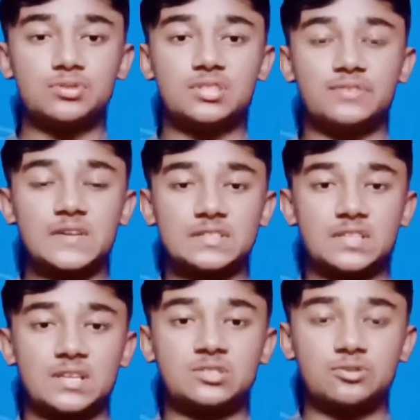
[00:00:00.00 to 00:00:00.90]
see the first
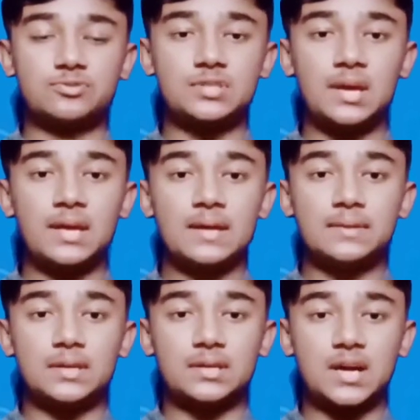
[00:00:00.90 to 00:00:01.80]
class of thing
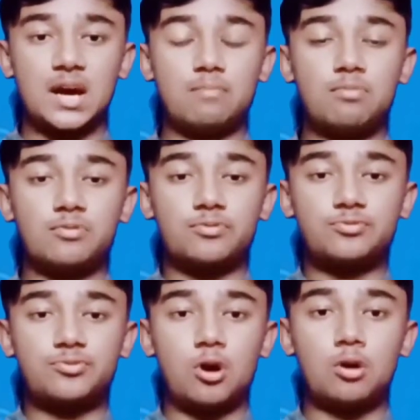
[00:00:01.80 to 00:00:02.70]
that carbon
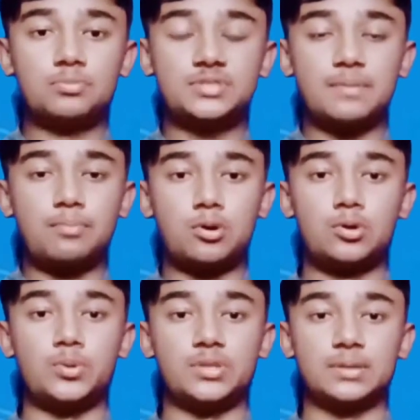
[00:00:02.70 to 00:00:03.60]
forms a
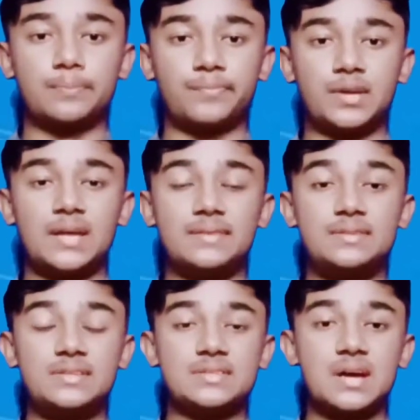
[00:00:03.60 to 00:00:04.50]
bond with, and
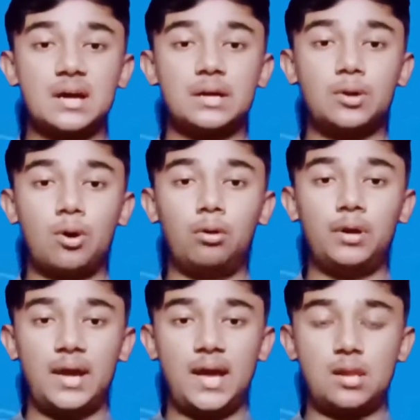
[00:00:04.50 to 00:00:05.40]
these are called
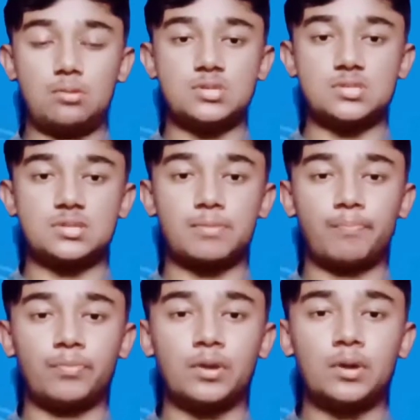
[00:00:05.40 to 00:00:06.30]
halogens.
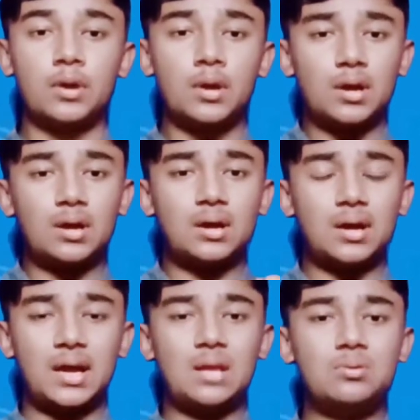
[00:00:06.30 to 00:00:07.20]

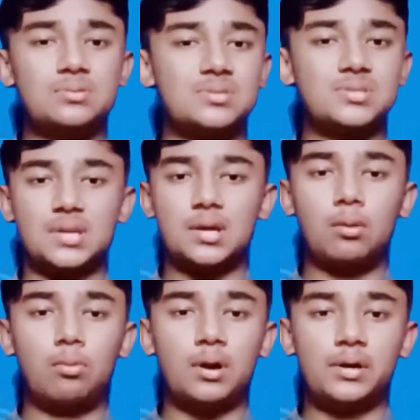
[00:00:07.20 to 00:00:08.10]
Halo is a
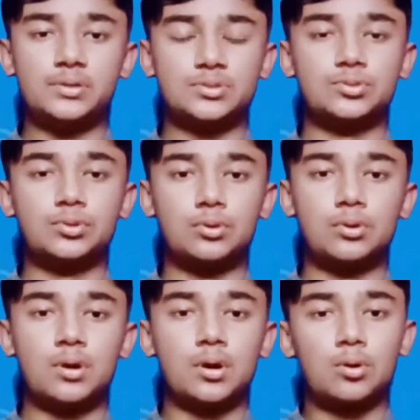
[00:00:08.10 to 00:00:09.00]
general word,
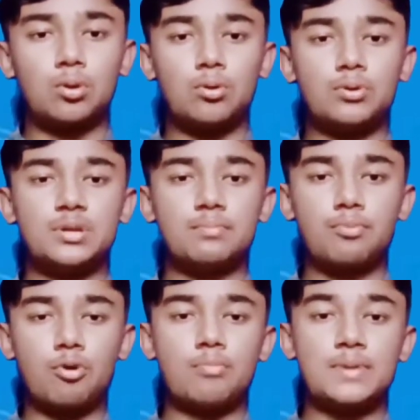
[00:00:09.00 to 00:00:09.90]
so chlorine,
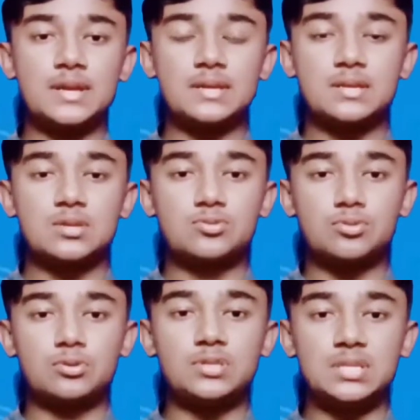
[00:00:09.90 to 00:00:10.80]
bromine,
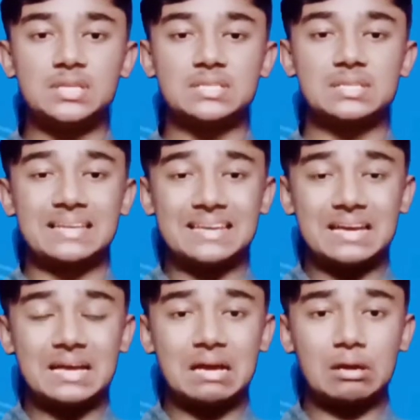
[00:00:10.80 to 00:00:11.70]
so these
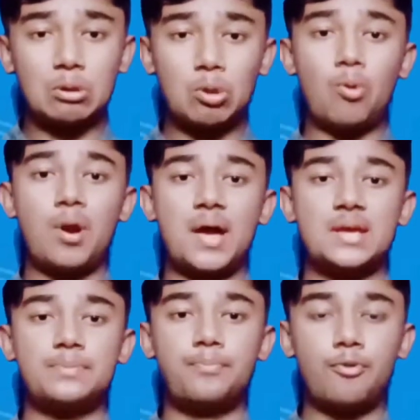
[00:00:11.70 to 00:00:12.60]

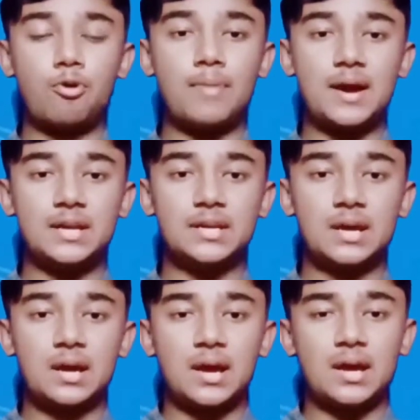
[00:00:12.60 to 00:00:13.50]
chloride, bromide,
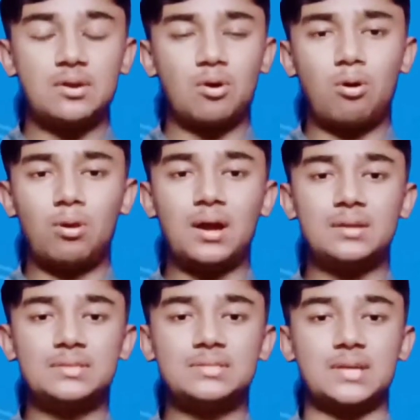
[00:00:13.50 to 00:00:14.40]
and all
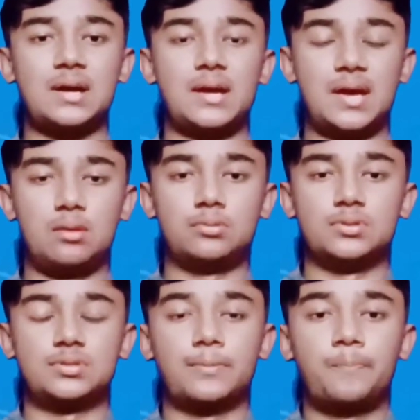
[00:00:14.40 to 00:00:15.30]
are these are
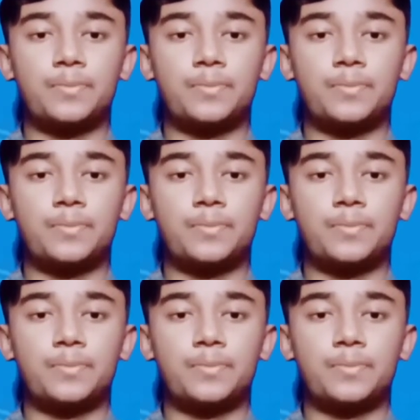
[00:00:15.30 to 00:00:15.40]
halogens.